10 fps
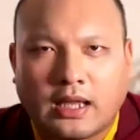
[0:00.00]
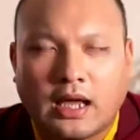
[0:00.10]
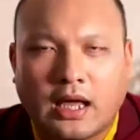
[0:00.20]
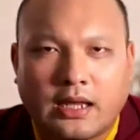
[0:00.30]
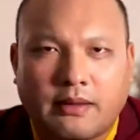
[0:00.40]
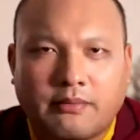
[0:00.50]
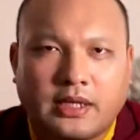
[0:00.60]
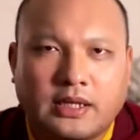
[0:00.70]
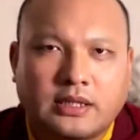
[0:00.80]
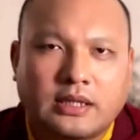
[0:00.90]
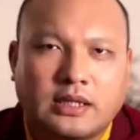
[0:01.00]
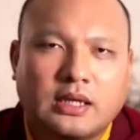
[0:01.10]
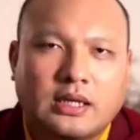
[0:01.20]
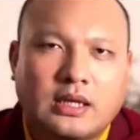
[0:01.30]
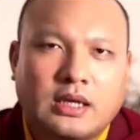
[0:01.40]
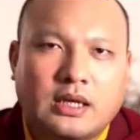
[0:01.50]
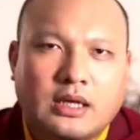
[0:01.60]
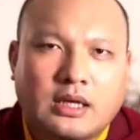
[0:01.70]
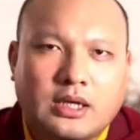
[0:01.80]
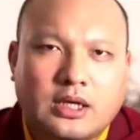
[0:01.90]
And so they
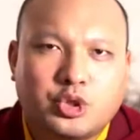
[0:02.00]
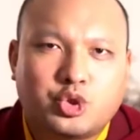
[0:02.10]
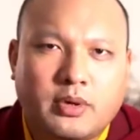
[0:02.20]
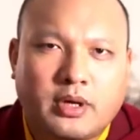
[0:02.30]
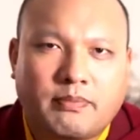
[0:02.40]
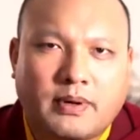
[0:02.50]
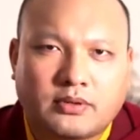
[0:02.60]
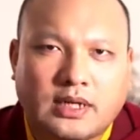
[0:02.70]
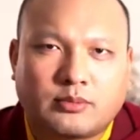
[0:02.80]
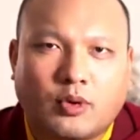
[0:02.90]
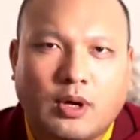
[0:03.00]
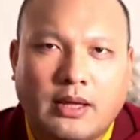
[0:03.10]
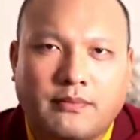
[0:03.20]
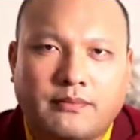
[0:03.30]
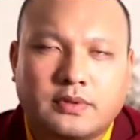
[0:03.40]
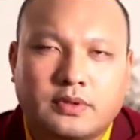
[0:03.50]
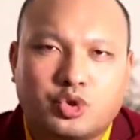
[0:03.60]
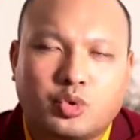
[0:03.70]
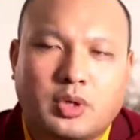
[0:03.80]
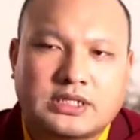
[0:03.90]
had conversations like this as they went,
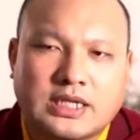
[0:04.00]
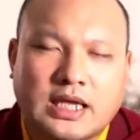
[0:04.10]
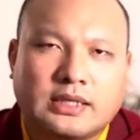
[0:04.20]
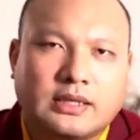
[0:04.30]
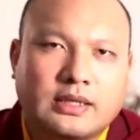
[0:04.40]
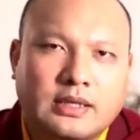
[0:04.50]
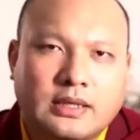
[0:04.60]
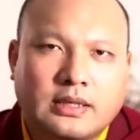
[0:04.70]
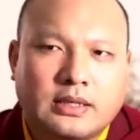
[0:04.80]
and they came to Chuwar.